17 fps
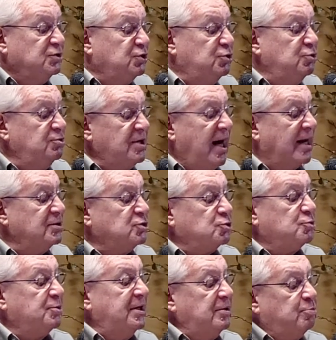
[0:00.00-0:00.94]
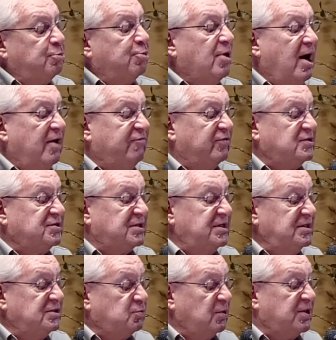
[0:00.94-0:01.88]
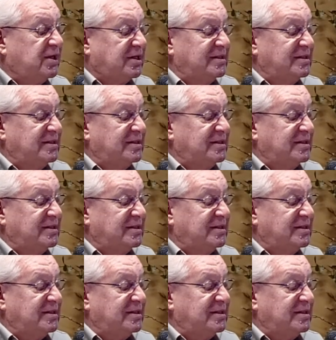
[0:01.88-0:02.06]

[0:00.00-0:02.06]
Do not treat prophecies with